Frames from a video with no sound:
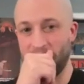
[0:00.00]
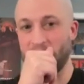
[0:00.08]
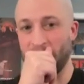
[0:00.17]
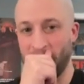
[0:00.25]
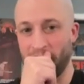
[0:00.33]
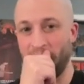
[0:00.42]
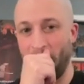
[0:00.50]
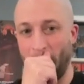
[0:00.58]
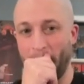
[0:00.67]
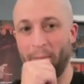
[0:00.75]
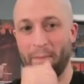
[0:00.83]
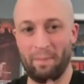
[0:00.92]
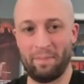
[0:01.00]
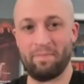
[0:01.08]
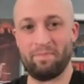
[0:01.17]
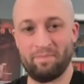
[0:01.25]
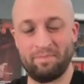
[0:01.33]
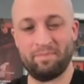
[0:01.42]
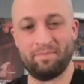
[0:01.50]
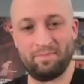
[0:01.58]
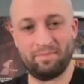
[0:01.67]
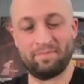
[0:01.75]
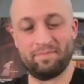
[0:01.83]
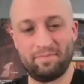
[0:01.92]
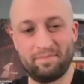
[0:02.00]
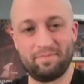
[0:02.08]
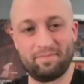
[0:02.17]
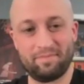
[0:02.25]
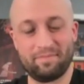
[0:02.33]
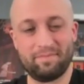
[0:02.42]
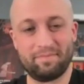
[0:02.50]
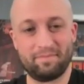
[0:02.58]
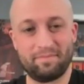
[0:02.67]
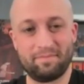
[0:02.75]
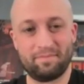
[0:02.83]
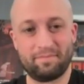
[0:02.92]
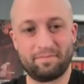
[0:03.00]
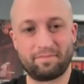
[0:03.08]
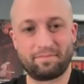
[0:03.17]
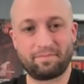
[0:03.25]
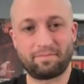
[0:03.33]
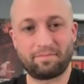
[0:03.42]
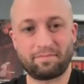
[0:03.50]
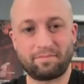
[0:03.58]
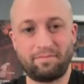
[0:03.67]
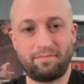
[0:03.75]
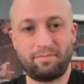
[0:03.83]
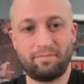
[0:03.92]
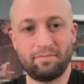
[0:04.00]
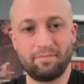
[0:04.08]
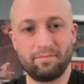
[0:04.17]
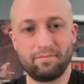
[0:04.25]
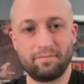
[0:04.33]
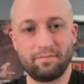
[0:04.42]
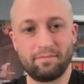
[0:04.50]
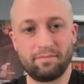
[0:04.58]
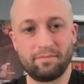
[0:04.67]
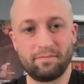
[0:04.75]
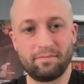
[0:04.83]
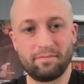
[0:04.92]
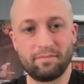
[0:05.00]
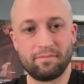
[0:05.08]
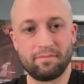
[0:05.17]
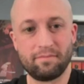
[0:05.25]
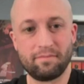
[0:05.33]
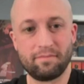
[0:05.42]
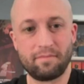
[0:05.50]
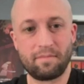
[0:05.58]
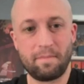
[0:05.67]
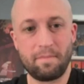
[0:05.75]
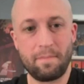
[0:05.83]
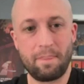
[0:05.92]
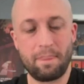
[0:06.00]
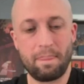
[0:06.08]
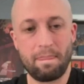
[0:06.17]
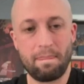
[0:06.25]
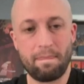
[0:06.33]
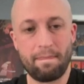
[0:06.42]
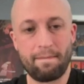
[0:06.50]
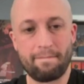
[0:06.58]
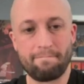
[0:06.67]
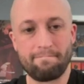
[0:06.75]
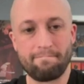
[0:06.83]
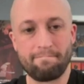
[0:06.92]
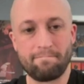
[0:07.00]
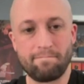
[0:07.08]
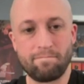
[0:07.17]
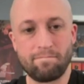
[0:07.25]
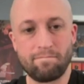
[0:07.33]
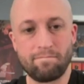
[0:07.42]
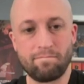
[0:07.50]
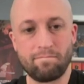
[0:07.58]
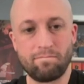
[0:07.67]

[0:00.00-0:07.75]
No words are spoken by the person on screen.